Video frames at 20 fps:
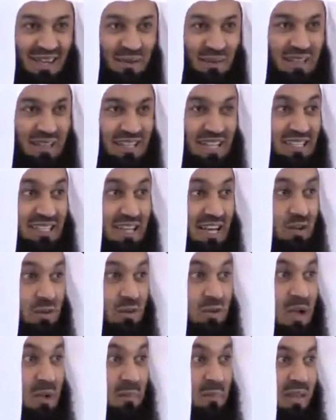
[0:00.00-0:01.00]
When they tell
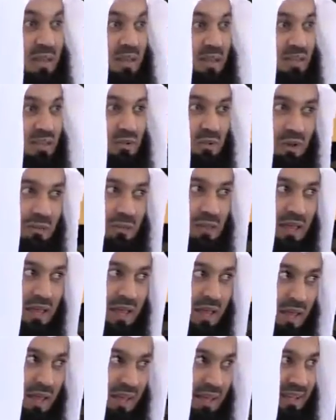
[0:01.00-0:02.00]
you, come here, you will be
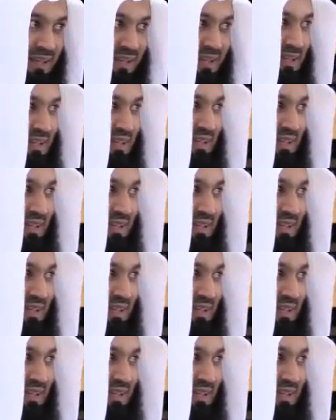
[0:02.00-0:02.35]
there.